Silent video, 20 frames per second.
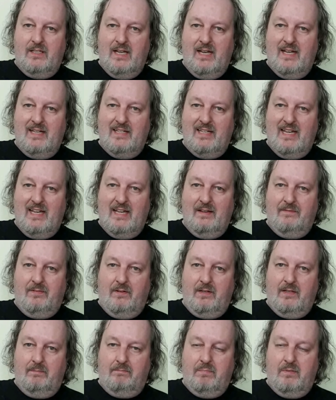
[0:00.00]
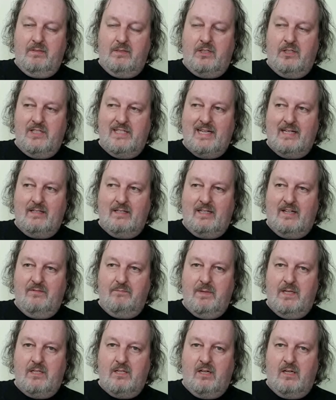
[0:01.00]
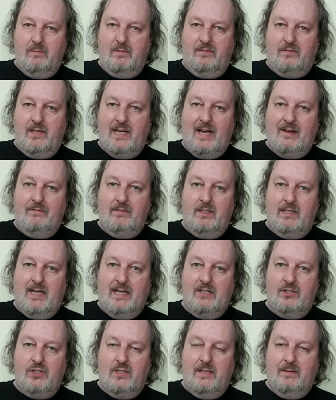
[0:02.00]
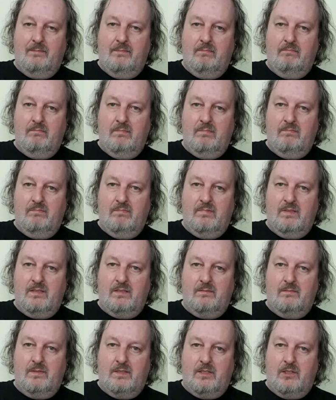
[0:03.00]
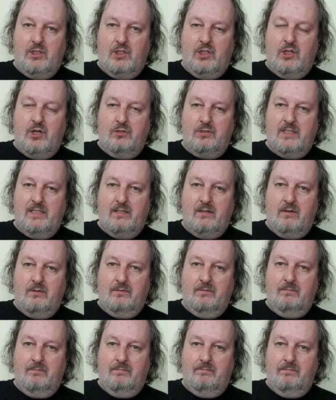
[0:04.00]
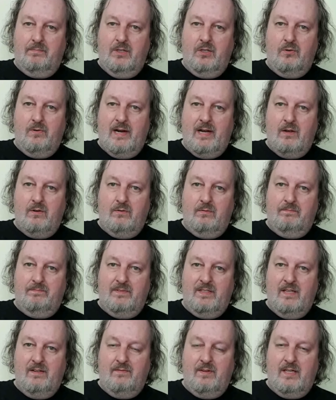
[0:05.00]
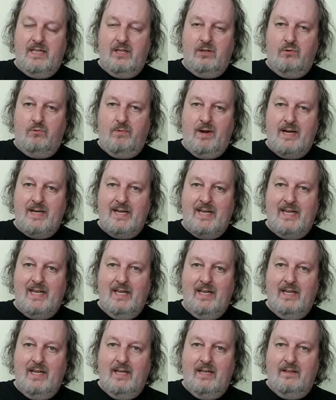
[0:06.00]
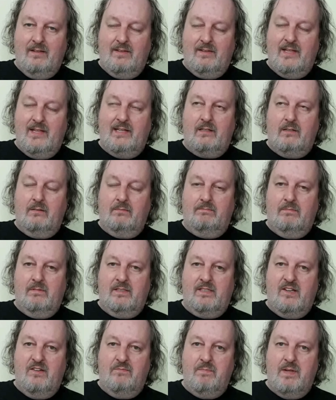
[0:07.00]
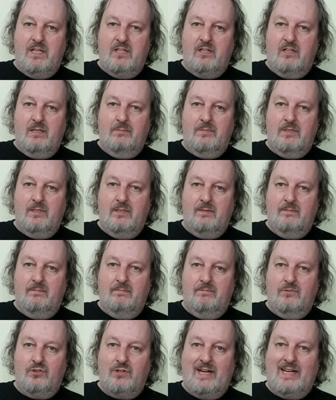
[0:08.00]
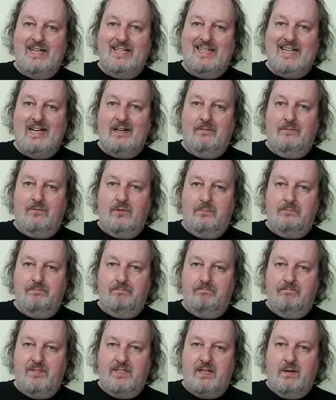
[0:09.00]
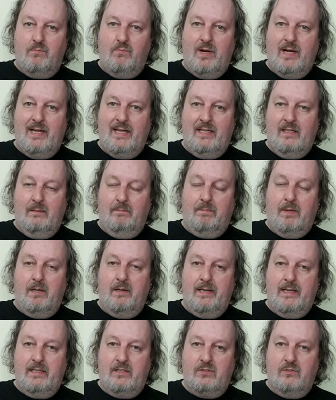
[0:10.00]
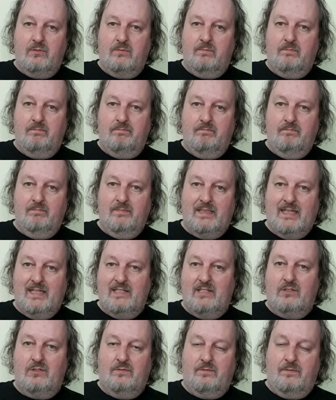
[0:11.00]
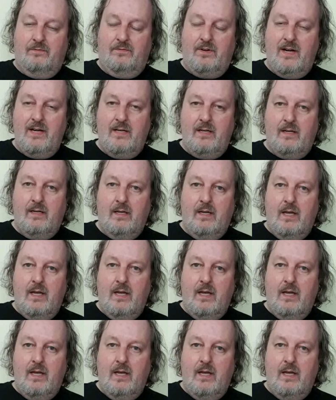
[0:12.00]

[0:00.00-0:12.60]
And if I, because that'll give me time, if I haven't actually got it on Blu-ray or DVD already, then it'll give me time to track it down from somewhere, either buy it or get it off a friend.